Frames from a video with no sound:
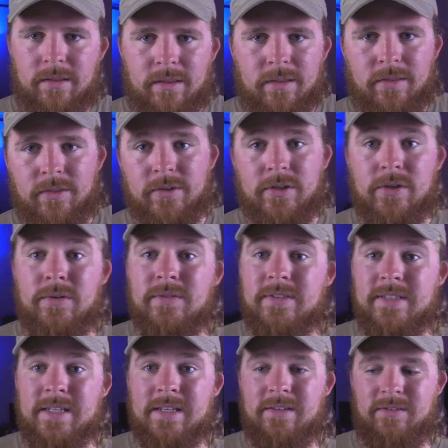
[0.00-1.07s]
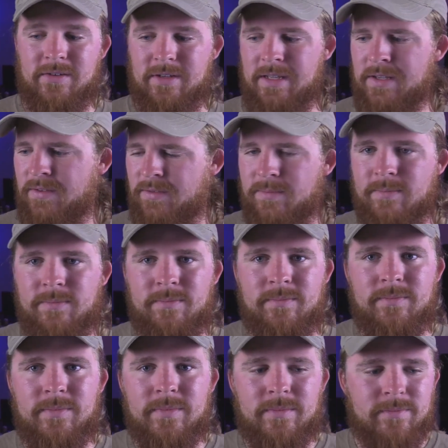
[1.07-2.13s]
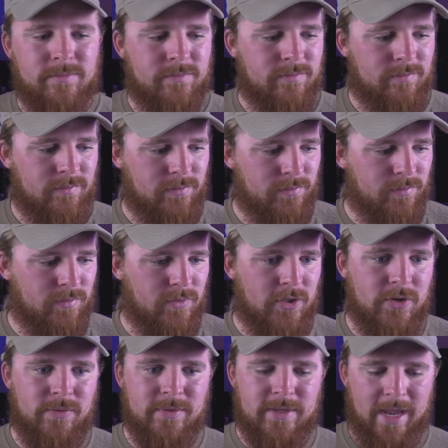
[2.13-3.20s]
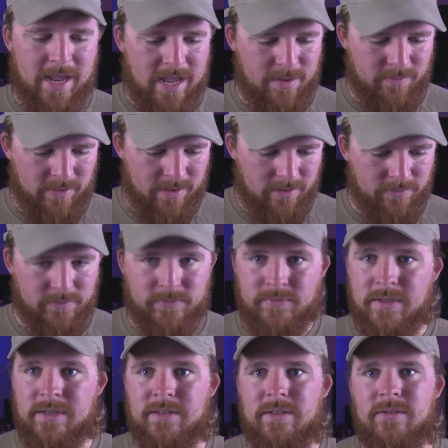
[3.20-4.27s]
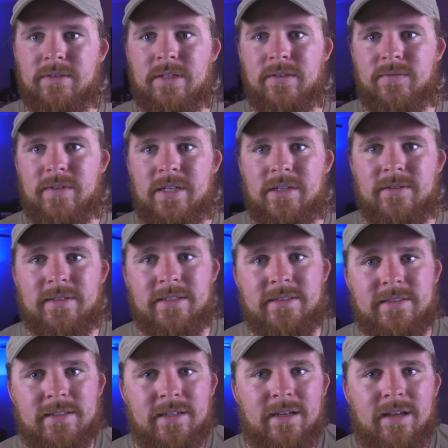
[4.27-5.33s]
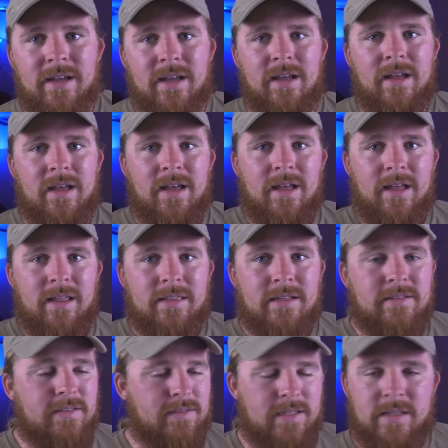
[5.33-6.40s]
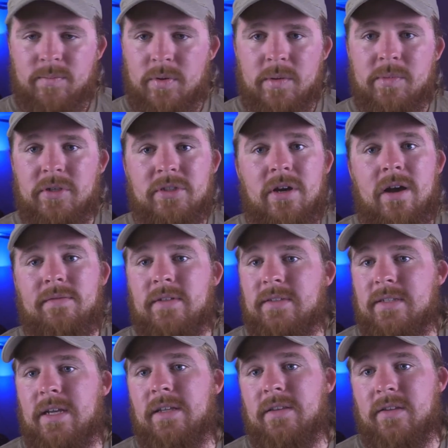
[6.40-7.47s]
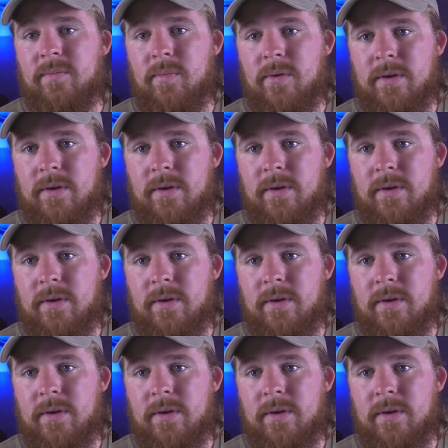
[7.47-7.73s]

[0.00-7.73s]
the 2 cents, or at least 2 dimes, however fucking long this video is. That's pretty much all I have to say at this point.